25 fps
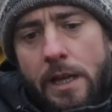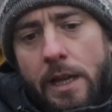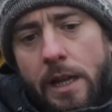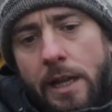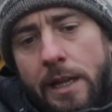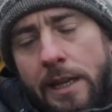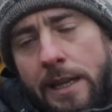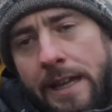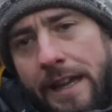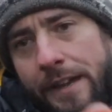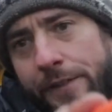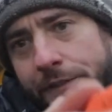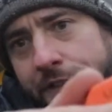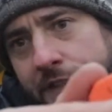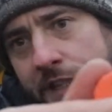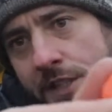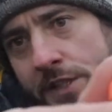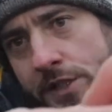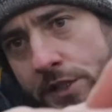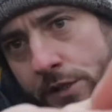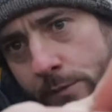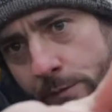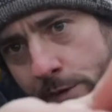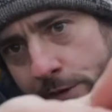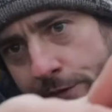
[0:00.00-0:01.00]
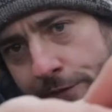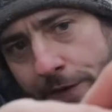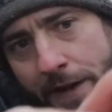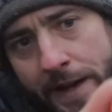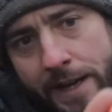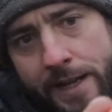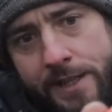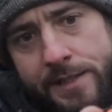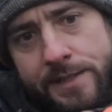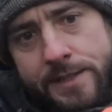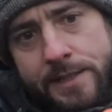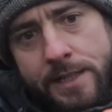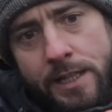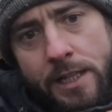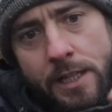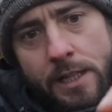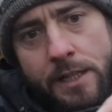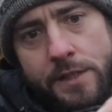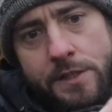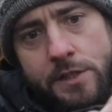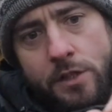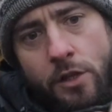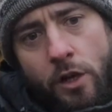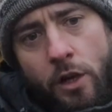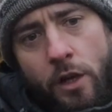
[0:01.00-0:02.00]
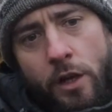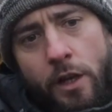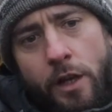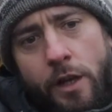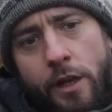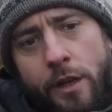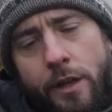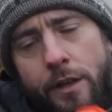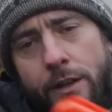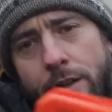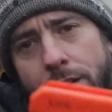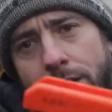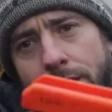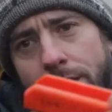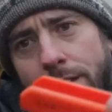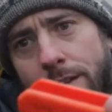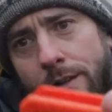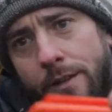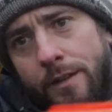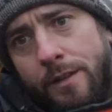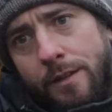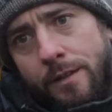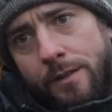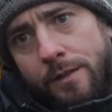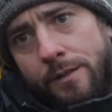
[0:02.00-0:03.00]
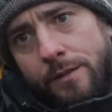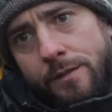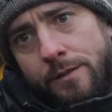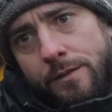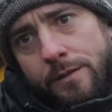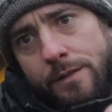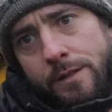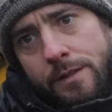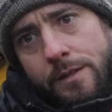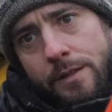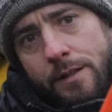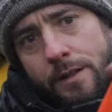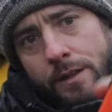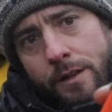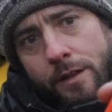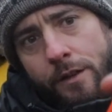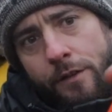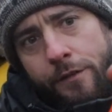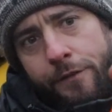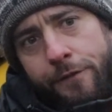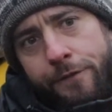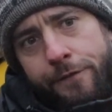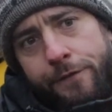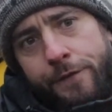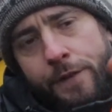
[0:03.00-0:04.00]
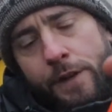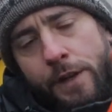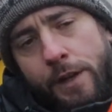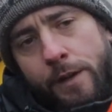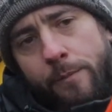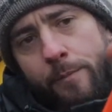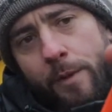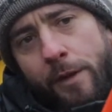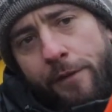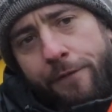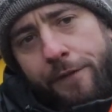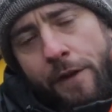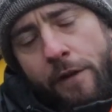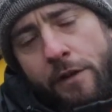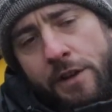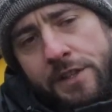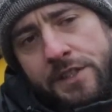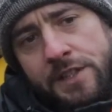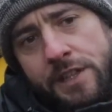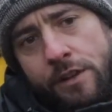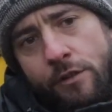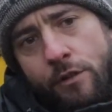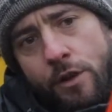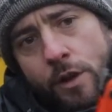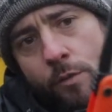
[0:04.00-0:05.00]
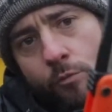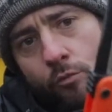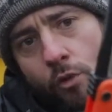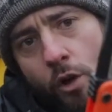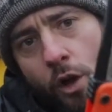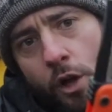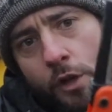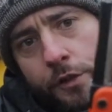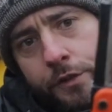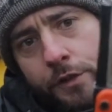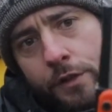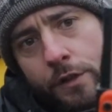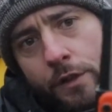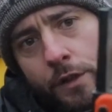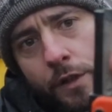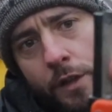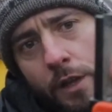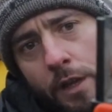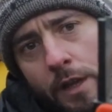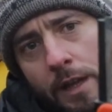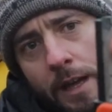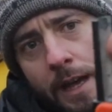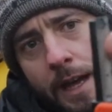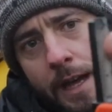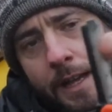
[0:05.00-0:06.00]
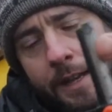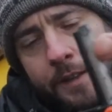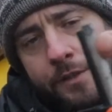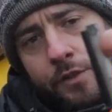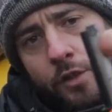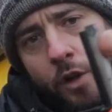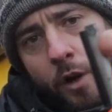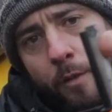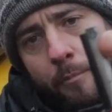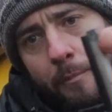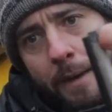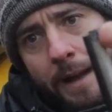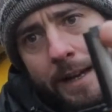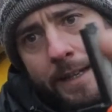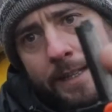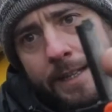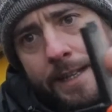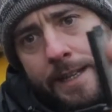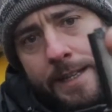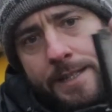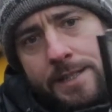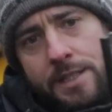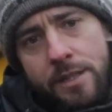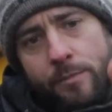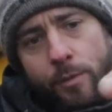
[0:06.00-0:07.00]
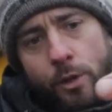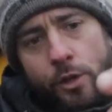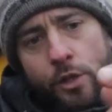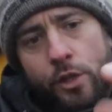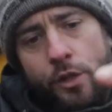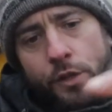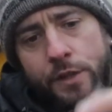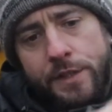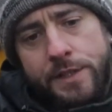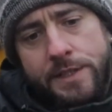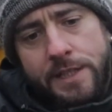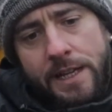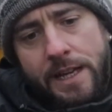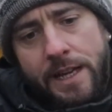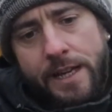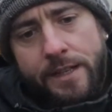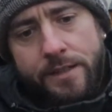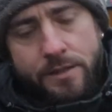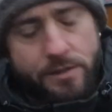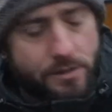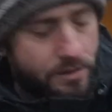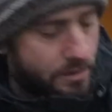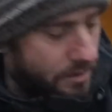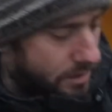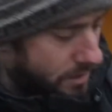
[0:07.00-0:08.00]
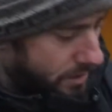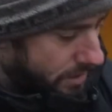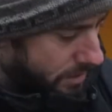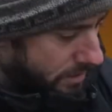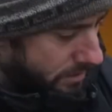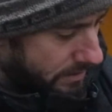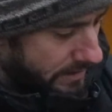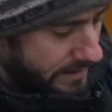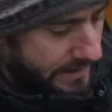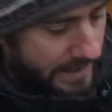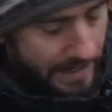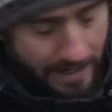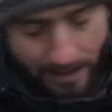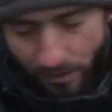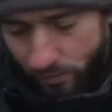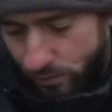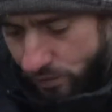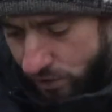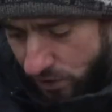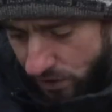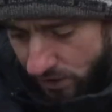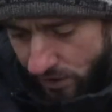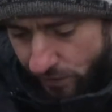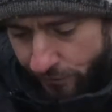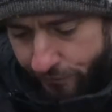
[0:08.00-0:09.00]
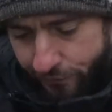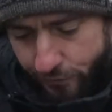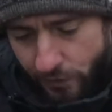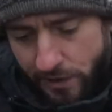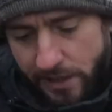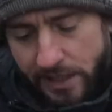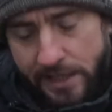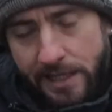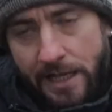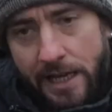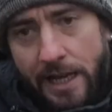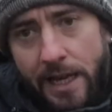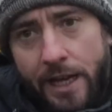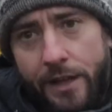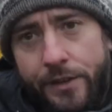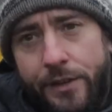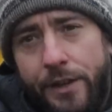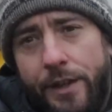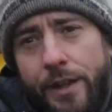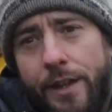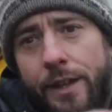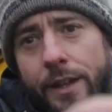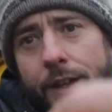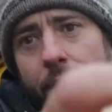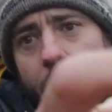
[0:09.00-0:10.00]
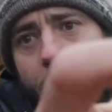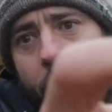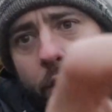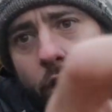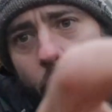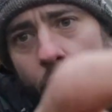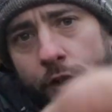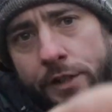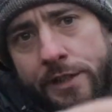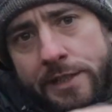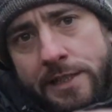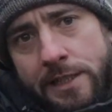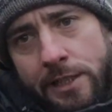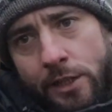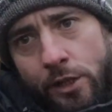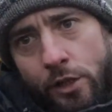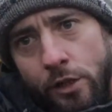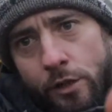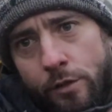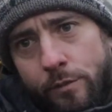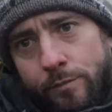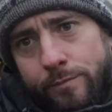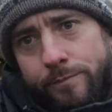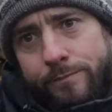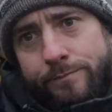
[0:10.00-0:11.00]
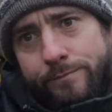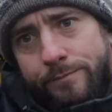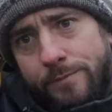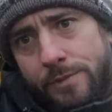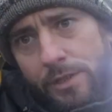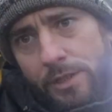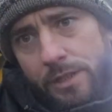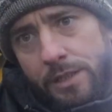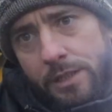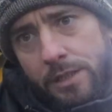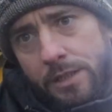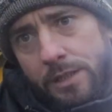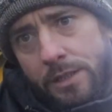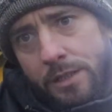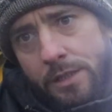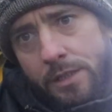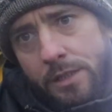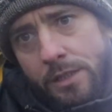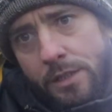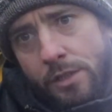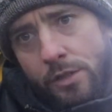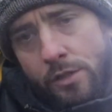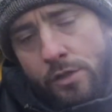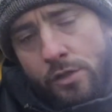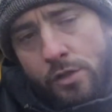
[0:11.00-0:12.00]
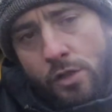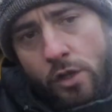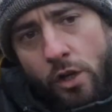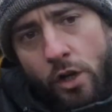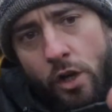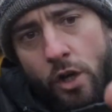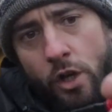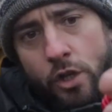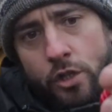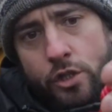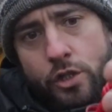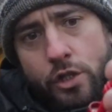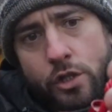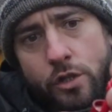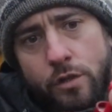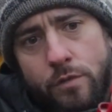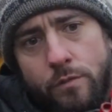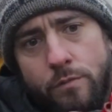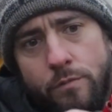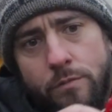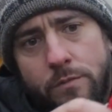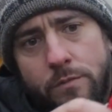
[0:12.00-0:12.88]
a Lifesystems fire steel. It's got a, a, um, a ferrocerium rod and it's got a magnesium on the other side. So a get out of jail free card. I got this little uh, torch